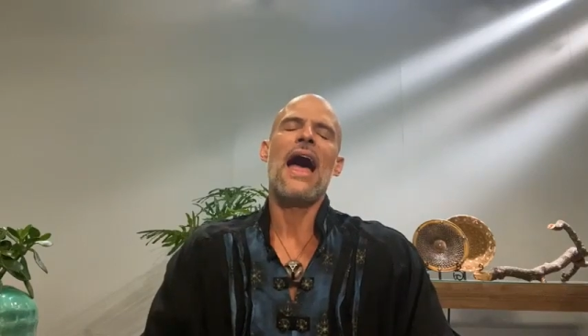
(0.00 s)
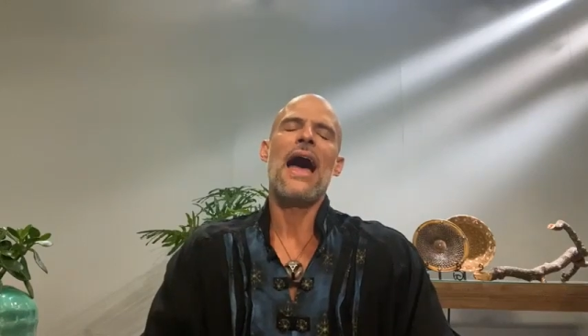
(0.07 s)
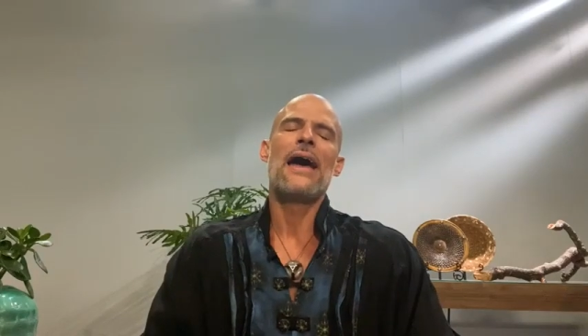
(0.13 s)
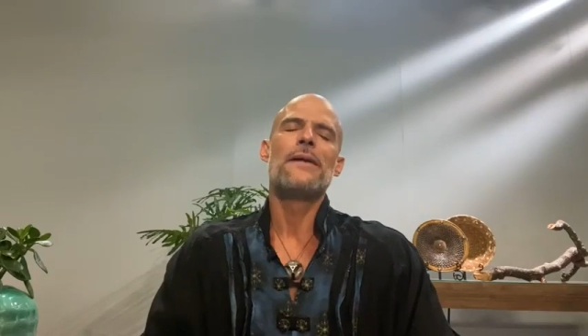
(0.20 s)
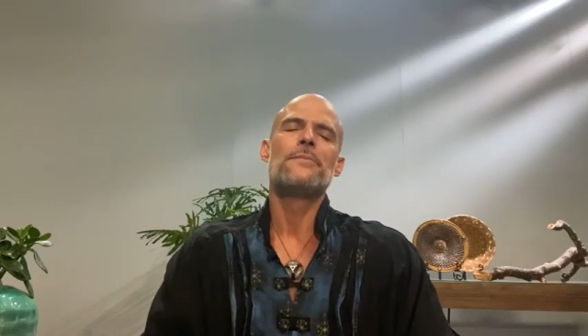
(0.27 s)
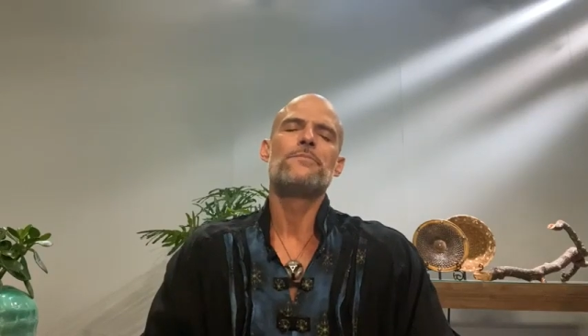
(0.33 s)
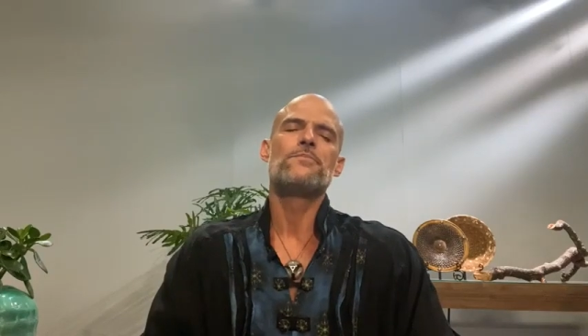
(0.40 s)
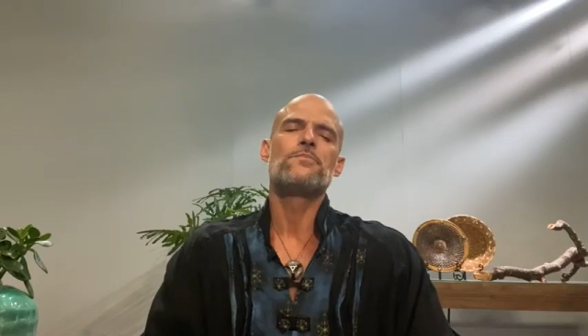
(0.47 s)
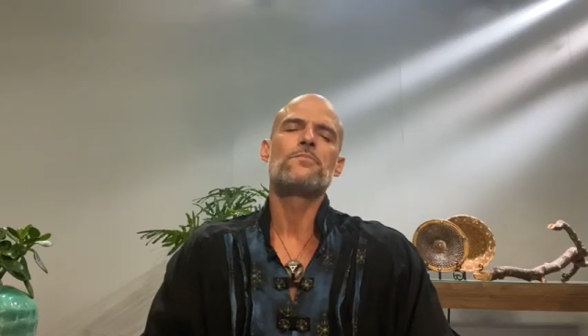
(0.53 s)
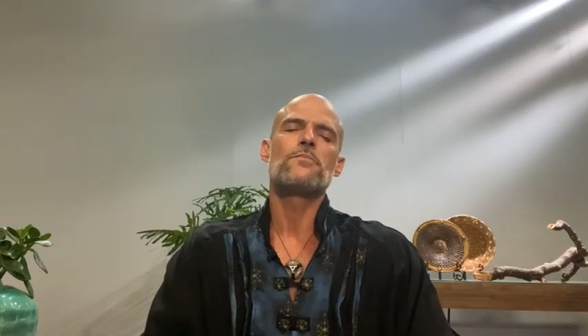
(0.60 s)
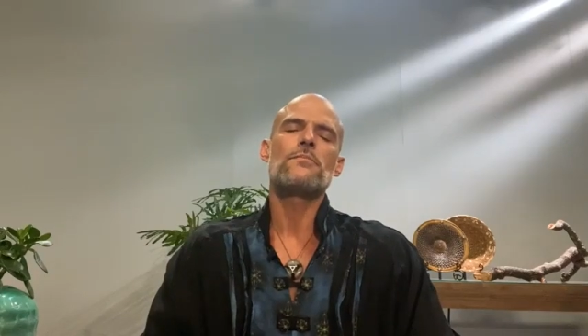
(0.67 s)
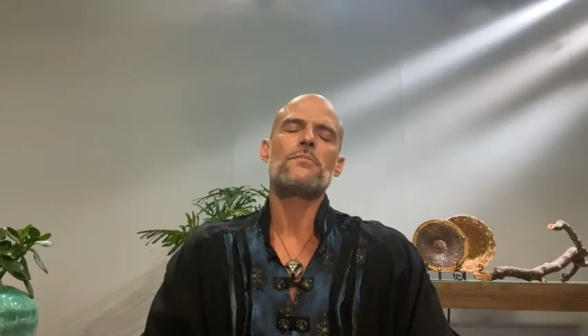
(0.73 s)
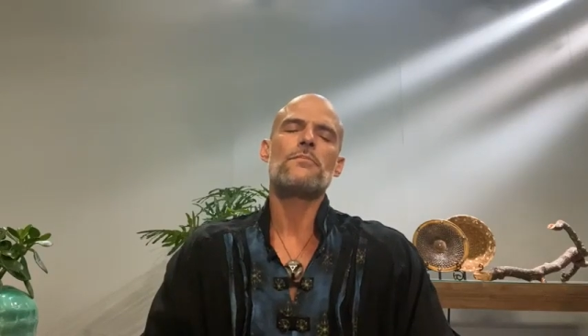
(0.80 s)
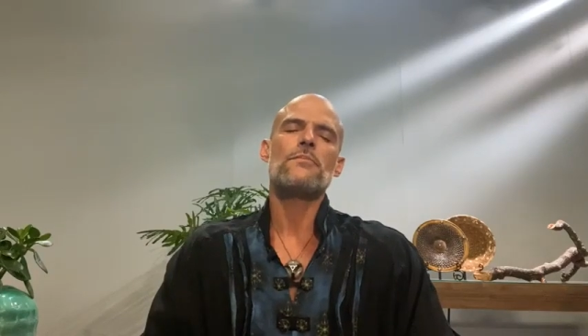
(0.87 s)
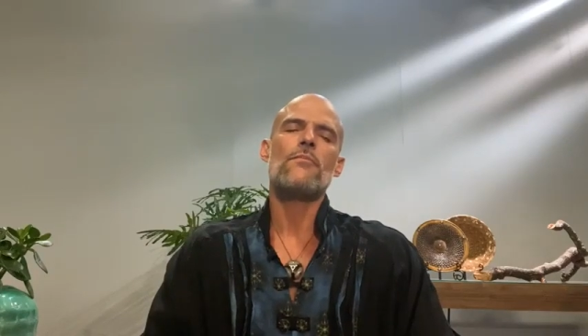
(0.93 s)
that,
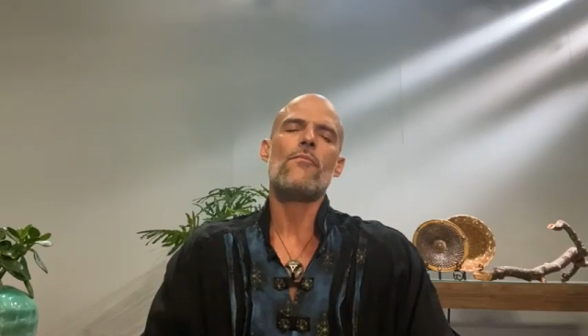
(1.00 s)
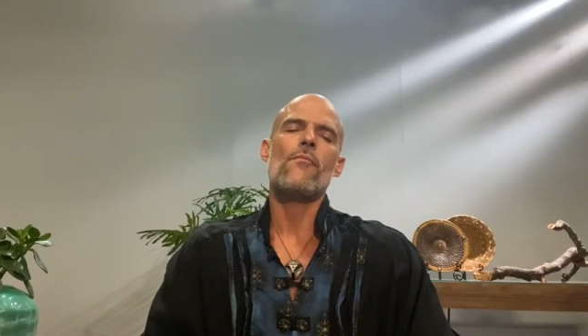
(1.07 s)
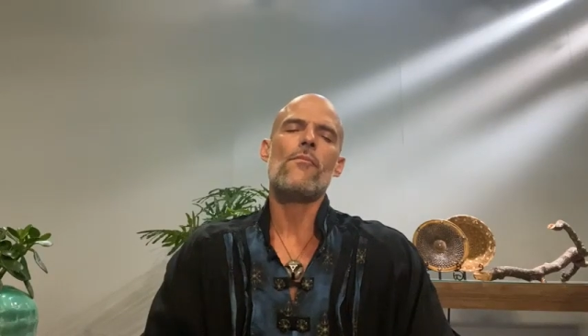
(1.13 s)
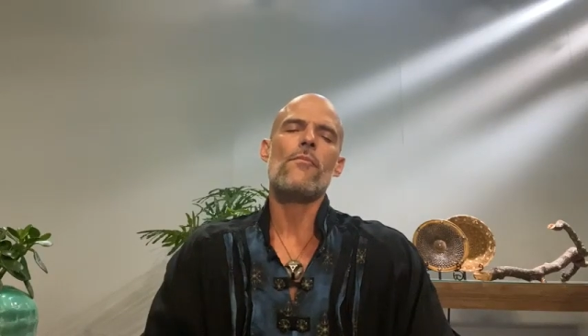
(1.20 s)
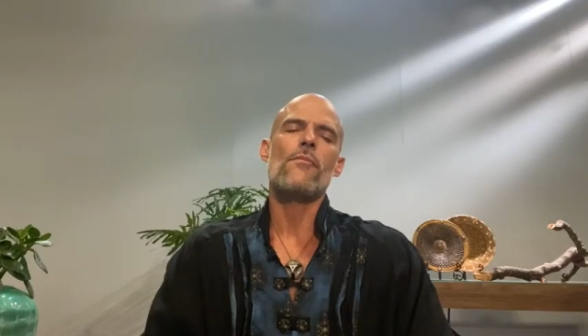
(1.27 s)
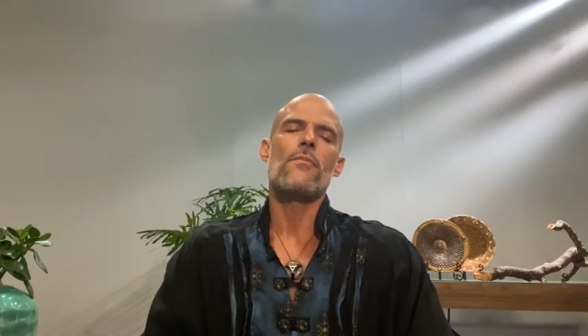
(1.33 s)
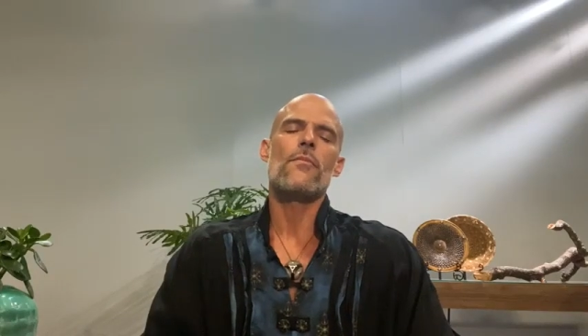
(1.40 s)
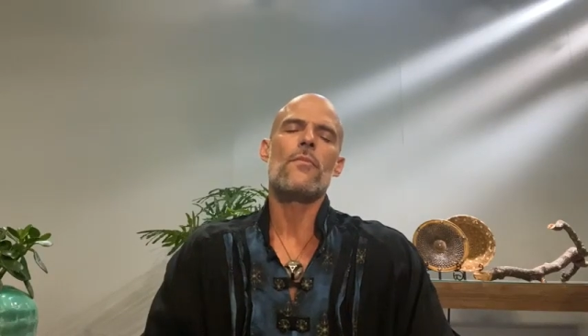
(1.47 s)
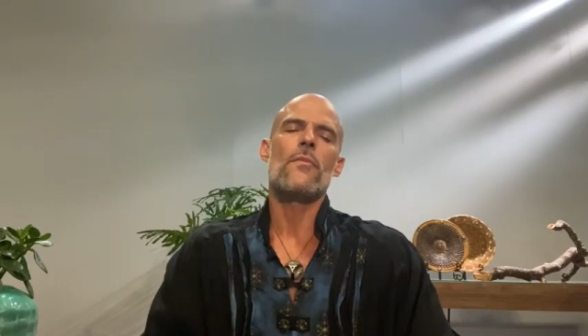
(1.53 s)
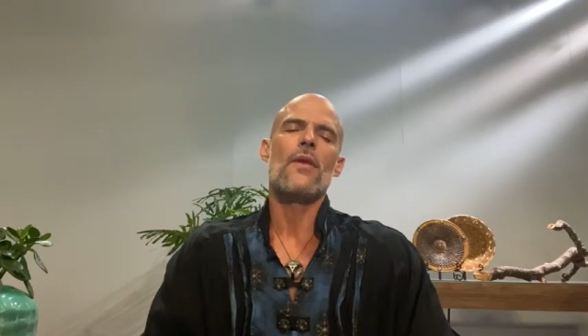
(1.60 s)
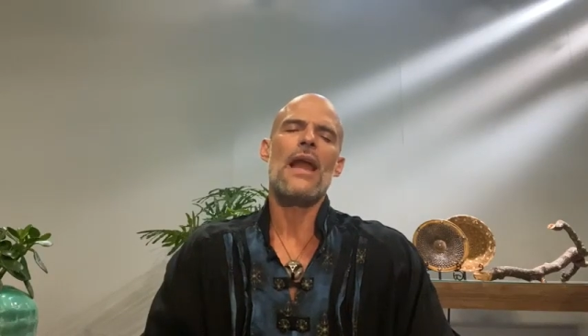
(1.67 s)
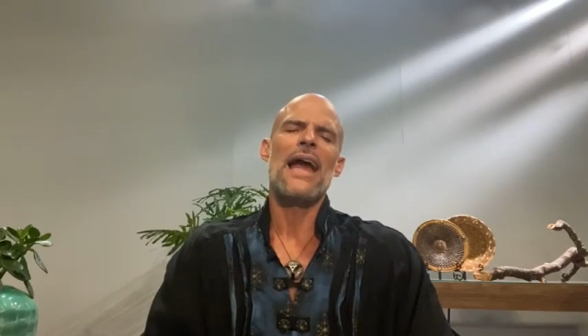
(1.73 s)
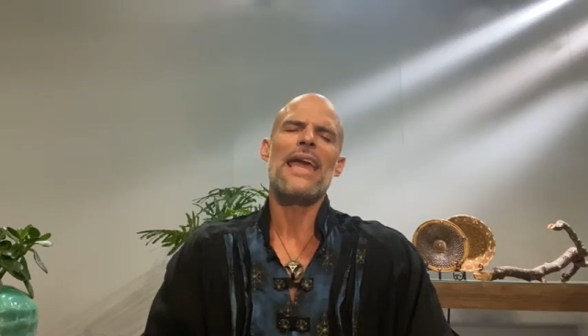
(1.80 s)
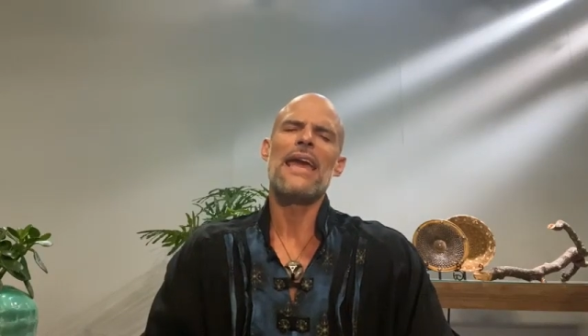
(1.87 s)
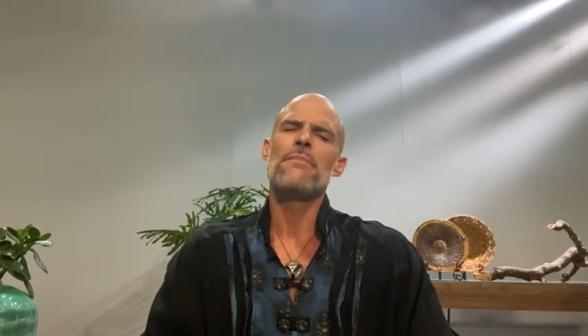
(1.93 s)

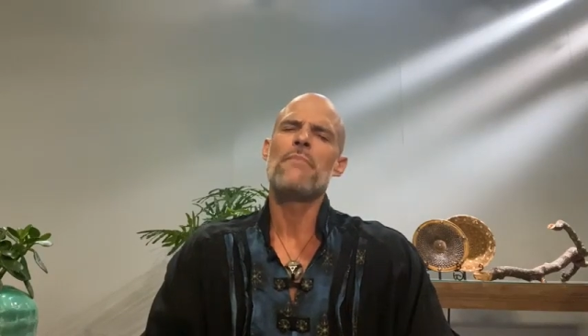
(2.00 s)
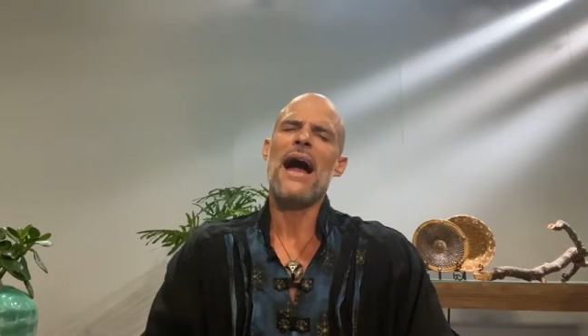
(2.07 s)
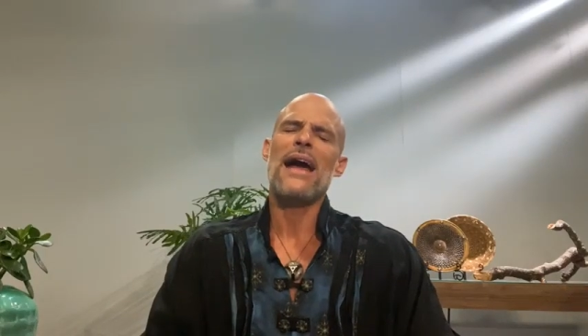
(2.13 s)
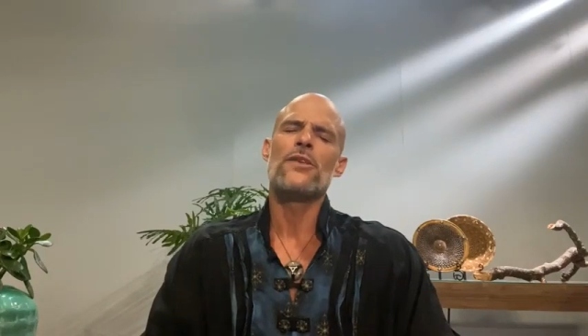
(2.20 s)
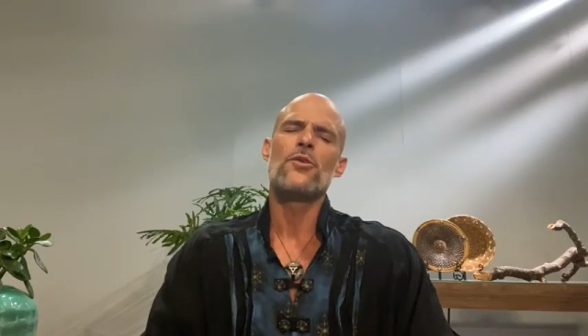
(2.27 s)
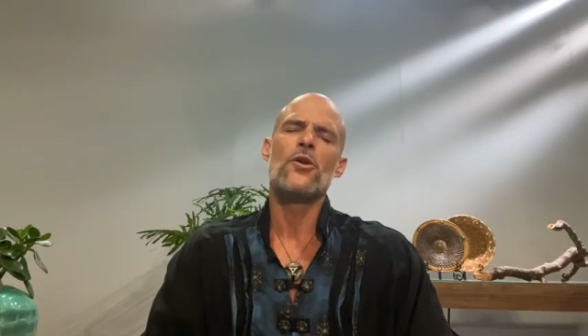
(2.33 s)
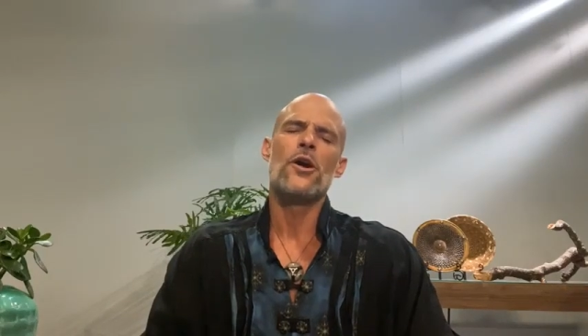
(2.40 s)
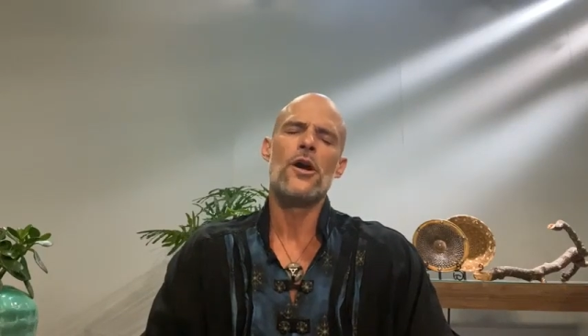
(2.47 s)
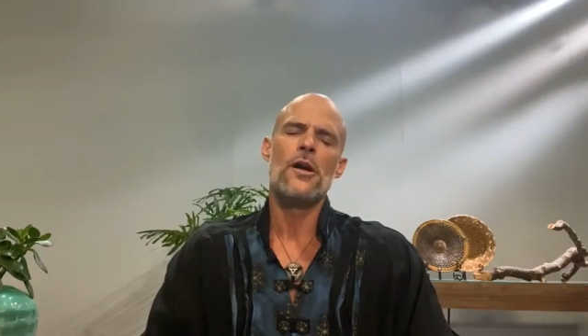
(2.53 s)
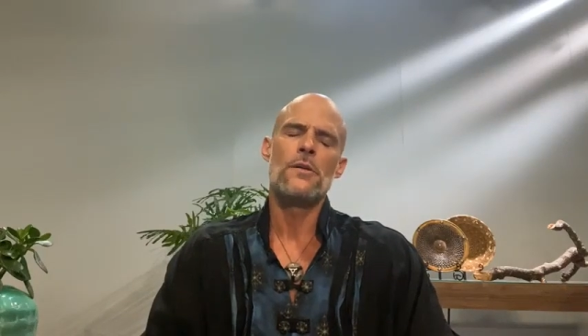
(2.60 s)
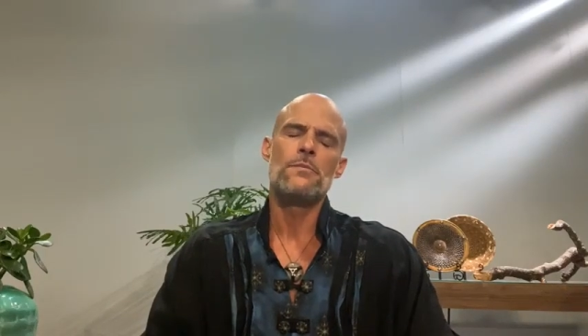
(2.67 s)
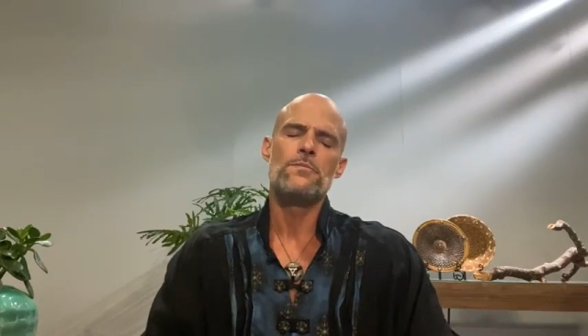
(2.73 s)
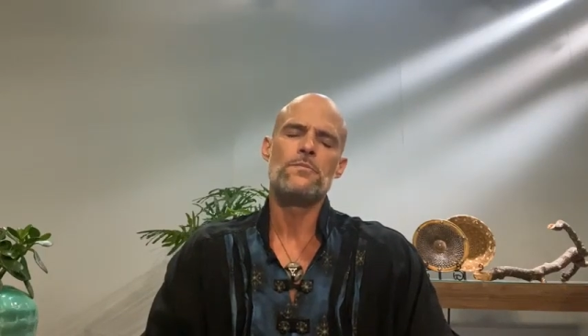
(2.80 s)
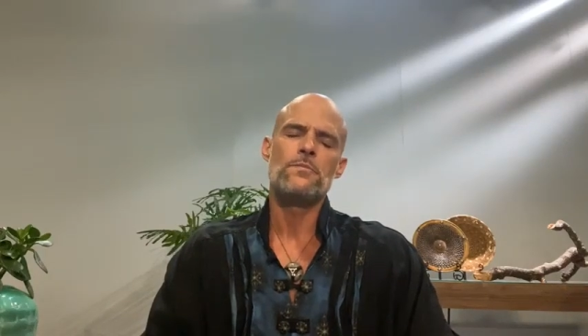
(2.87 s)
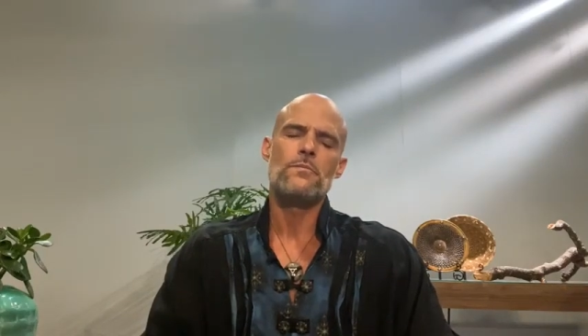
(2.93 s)
I get back to her.